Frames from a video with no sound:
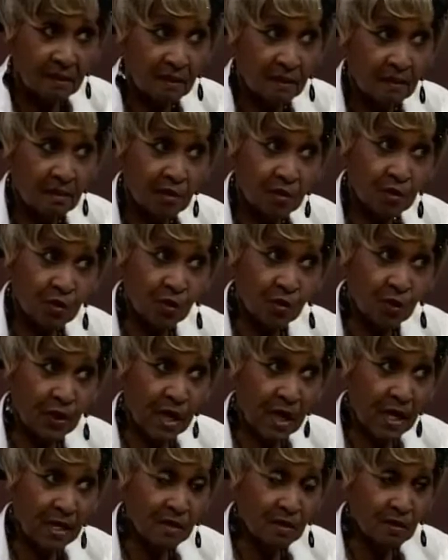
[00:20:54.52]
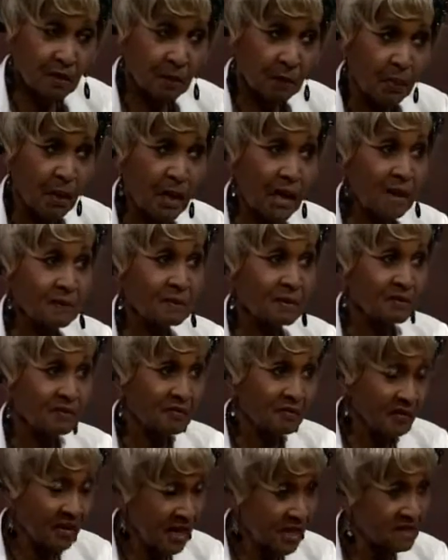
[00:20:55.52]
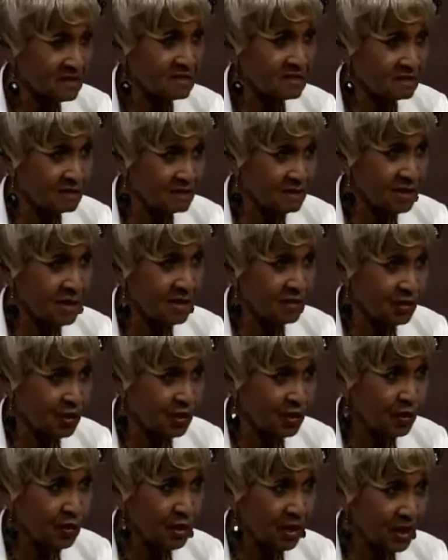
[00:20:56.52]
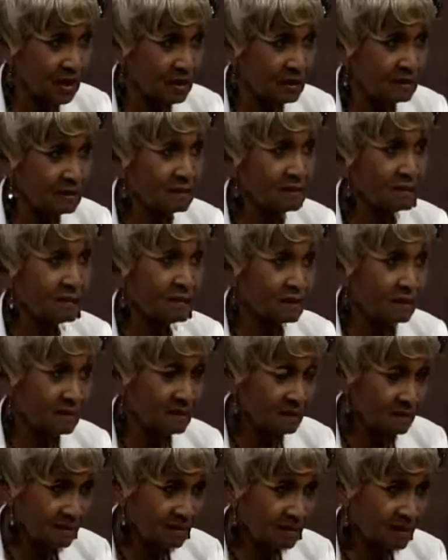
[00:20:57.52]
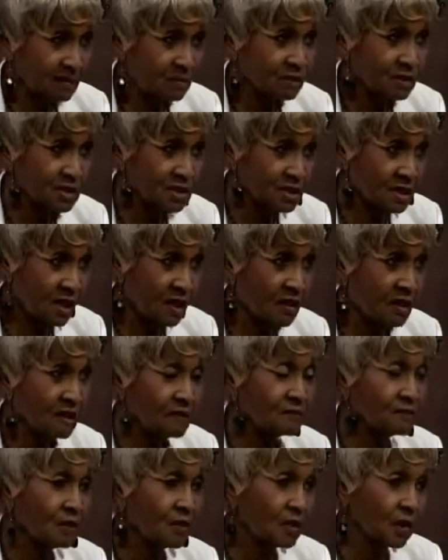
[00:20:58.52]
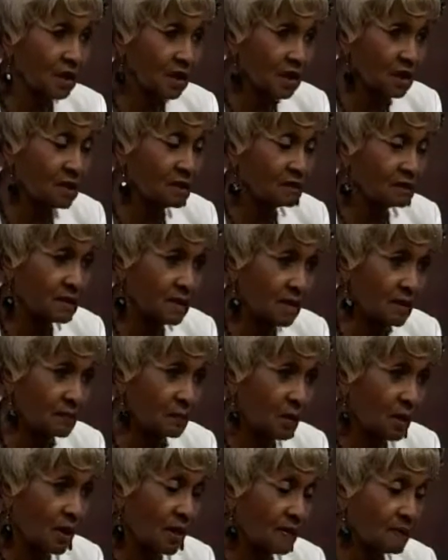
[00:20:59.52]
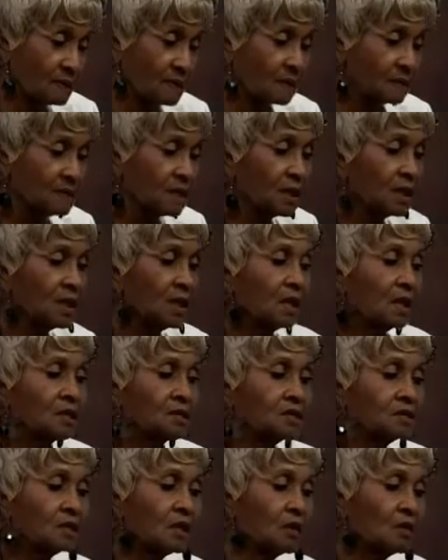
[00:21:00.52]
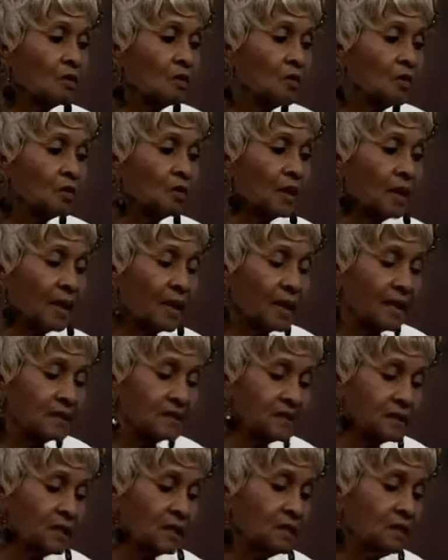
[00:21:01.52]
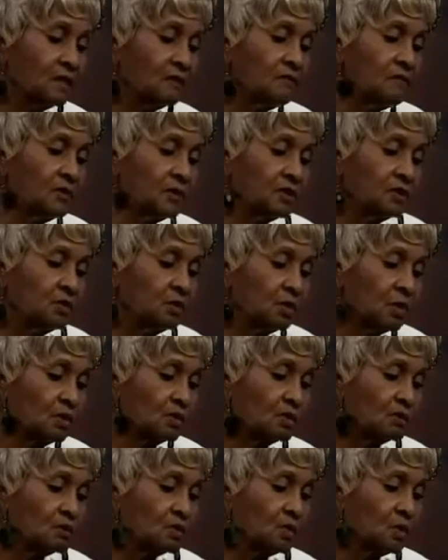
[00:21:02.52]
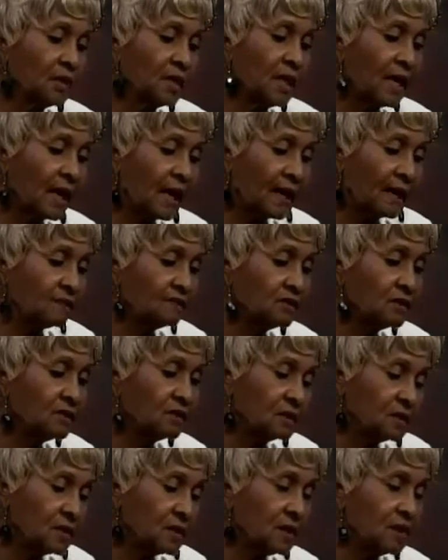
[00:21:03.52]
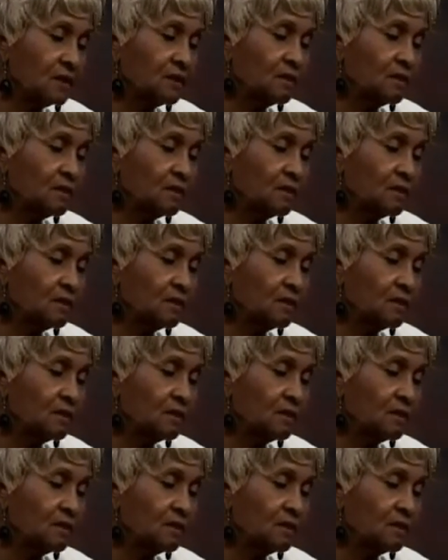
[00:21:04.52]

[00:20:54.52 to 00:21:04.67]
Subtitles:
you're creating a problem faster than you can resolve or heal that problem. So as individuals, we have to take